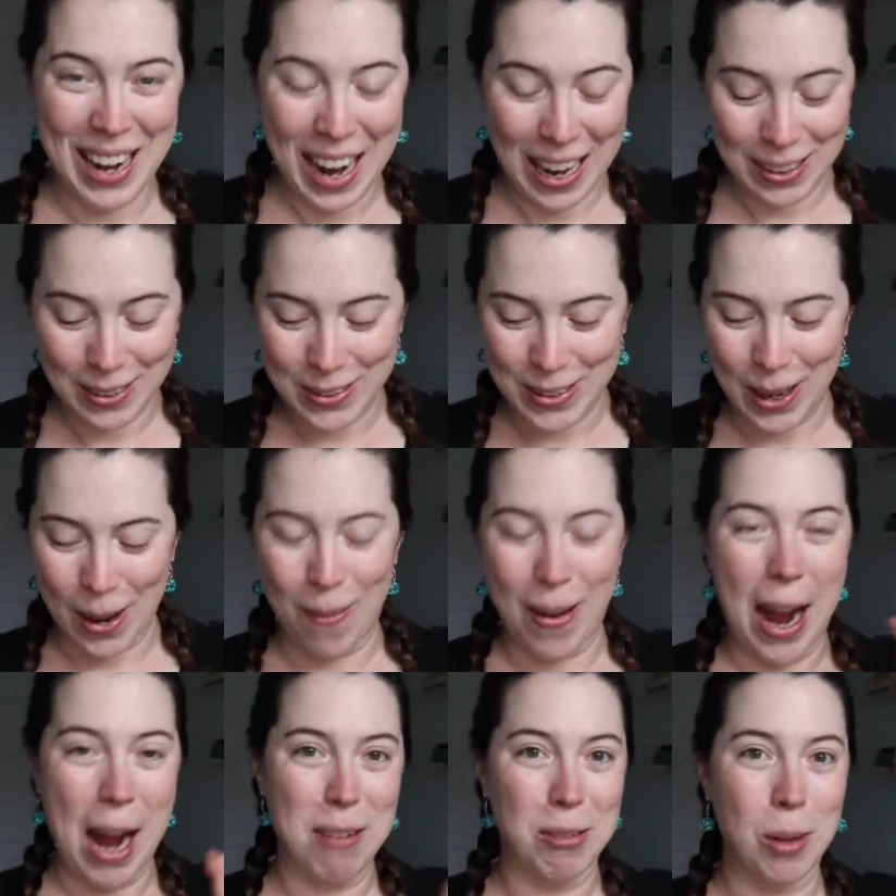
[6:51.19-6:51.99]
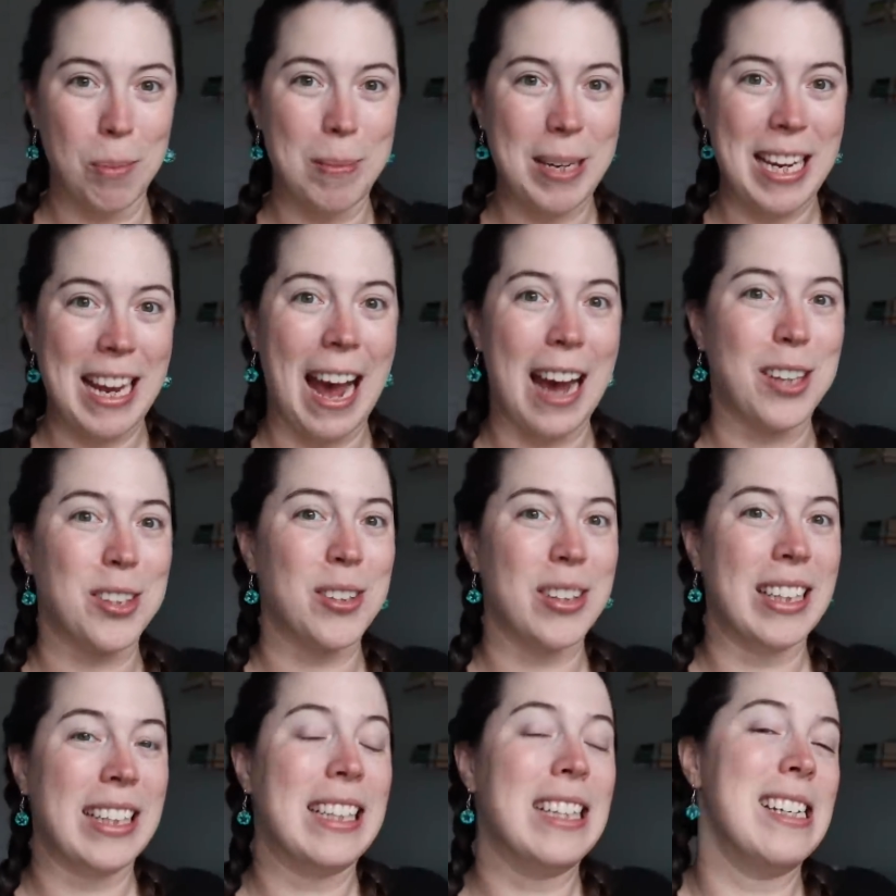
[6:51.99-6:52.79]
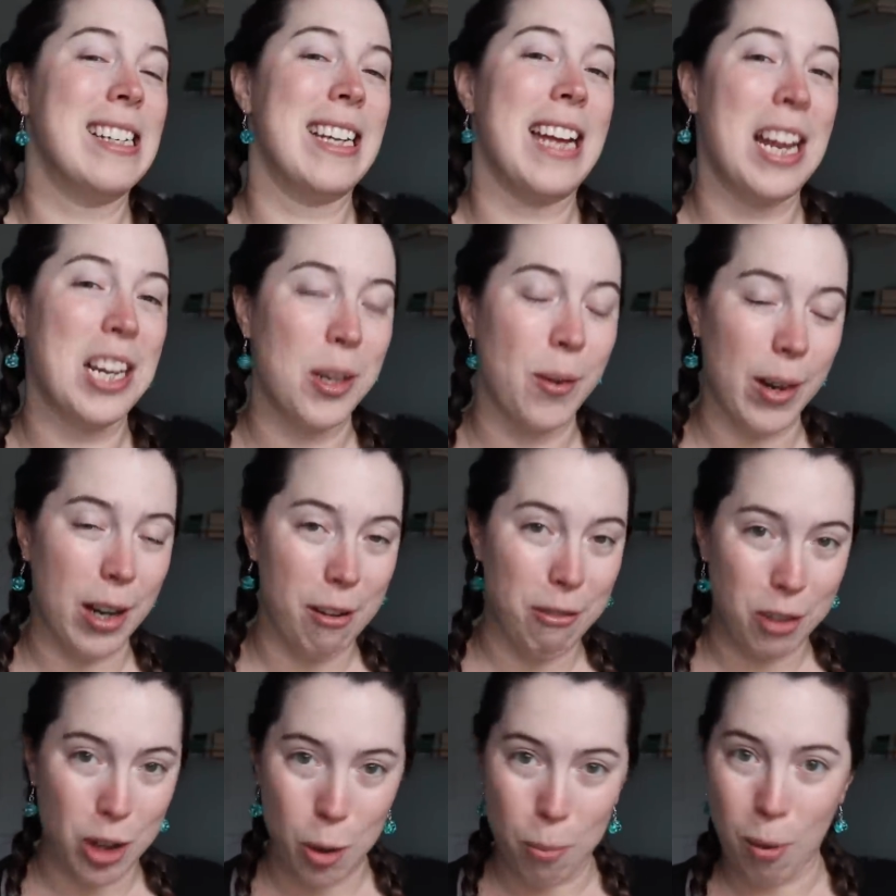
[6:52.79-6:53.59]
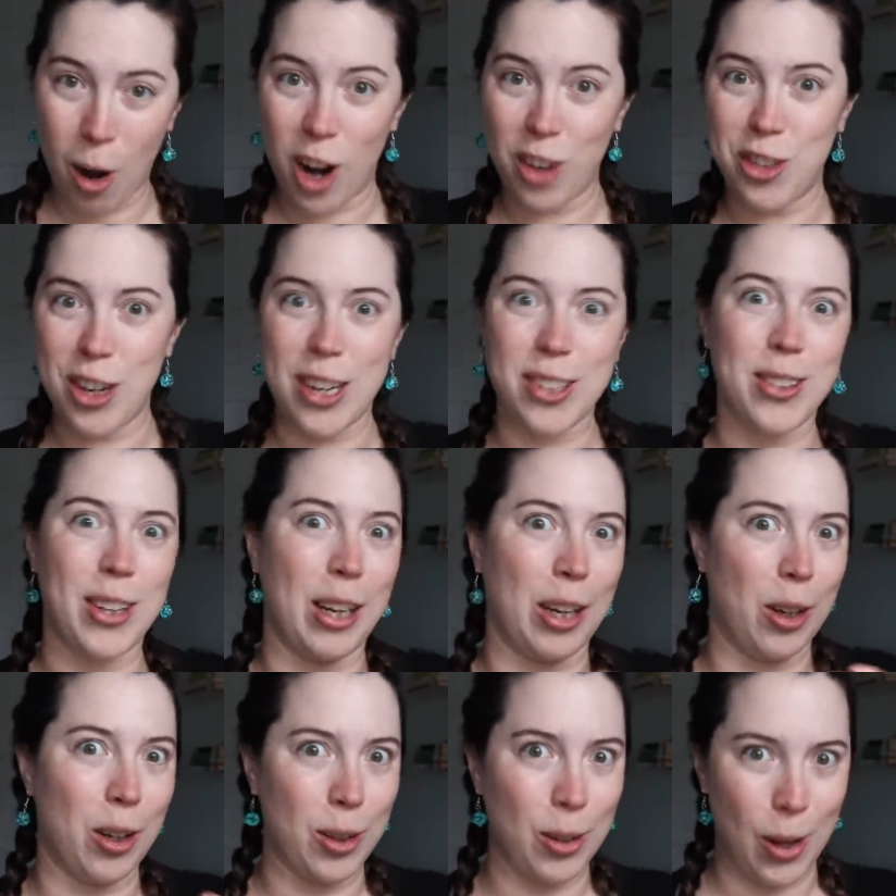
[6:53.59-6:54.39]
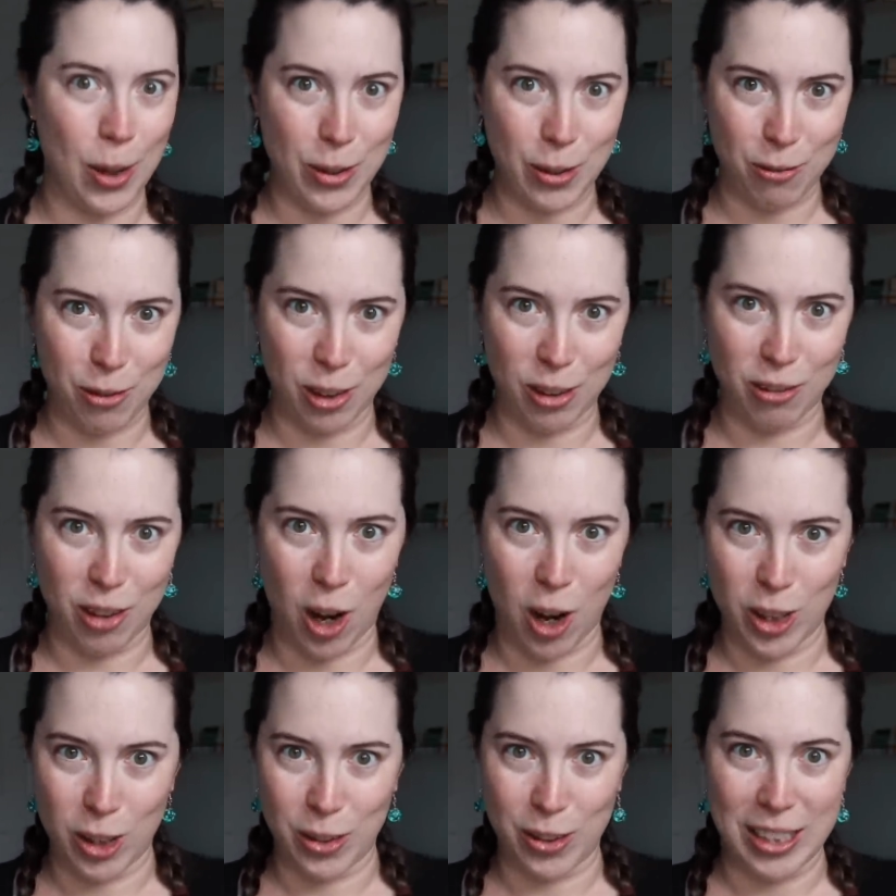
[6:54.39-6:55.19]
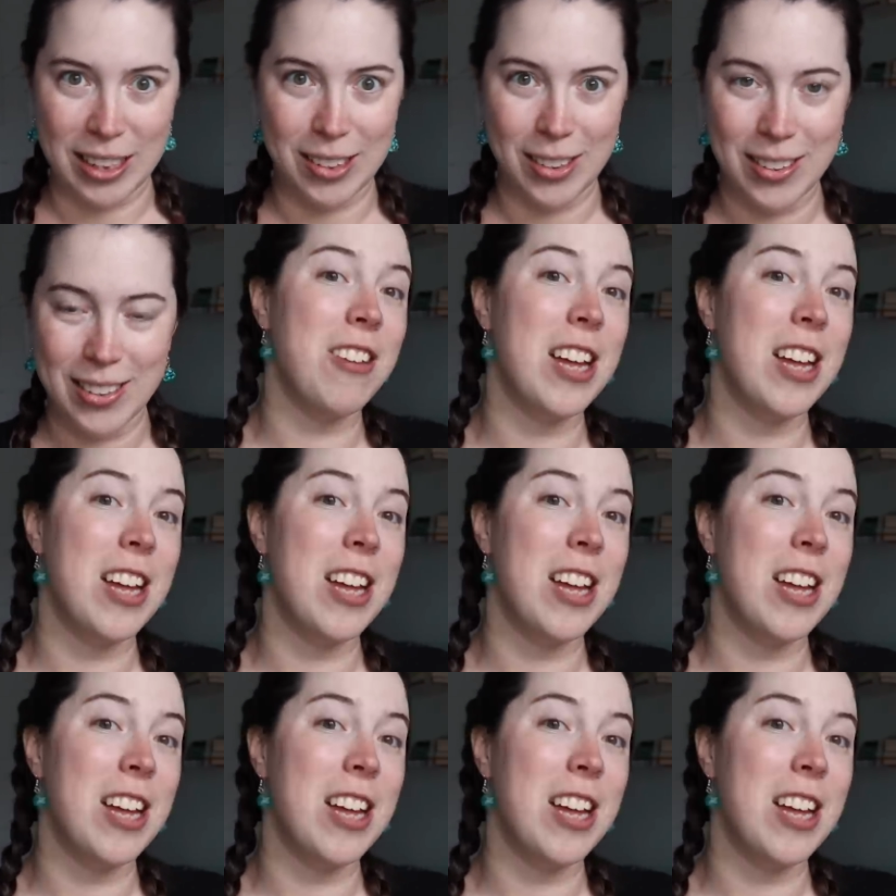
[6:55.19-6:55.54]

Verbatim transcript: And so I will be actually continuing a few projects like A Closet Full of Cauldrons,